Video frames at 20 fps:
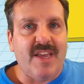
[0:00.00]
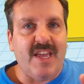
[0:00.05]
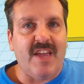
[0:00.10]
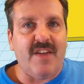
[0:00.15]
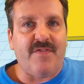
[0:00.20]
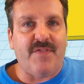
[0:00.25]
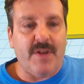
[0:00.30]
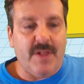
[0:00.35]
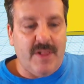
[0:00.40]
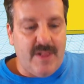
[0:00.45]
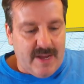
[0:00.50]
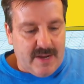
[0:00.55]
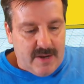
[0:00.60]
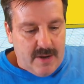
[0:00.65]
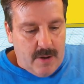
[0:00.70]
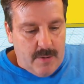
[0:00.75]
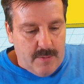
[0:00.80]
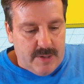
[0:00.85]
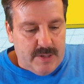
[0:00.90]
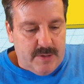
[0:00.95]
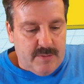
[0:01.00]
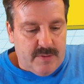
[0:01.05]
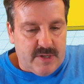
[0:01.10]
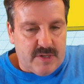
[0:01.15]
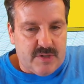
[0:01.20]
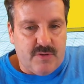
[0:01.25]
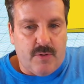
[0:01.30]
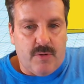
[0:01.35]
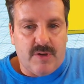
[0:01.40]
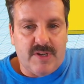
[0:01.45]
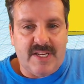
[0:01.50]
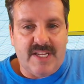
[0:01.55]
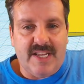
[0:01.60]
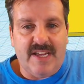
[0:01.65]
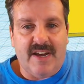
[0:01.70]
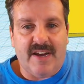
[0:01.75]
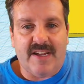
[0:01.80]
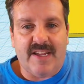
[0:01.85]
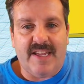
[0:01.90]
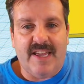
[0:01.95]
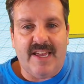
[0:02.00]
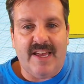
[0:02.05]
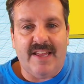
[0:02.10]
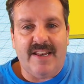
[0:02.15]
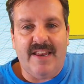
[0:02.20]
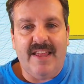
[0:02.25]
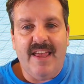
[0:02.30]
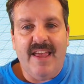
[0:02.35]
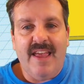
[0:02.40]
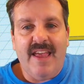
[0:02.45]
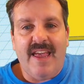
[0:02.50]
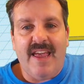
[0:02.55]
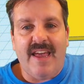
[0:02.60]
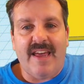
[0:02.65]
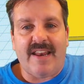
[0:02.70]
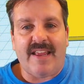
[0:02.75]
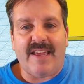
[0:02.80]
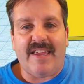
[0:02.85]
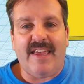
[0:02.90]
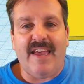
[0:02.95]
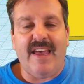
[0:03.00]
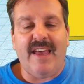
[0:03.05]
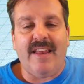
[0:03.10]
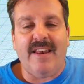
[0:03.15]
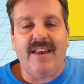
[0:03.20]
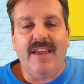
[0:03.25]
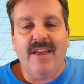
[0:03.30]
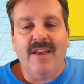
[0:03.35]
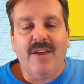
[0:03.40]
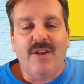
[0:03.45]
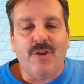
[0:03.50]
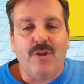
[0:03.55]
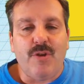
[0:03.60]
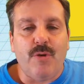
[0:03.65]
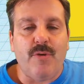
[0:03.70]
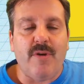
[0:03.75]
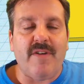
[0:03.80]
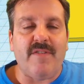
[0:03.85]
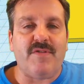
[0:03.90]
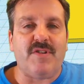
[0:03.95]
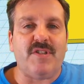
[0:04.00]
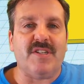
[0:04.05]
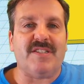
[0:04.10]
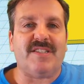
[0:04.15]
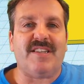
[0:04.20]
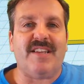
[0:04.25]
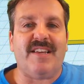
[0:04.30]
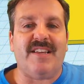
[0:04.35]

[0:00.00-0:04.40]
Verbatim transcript: If you let go and do Control D again and again, you have just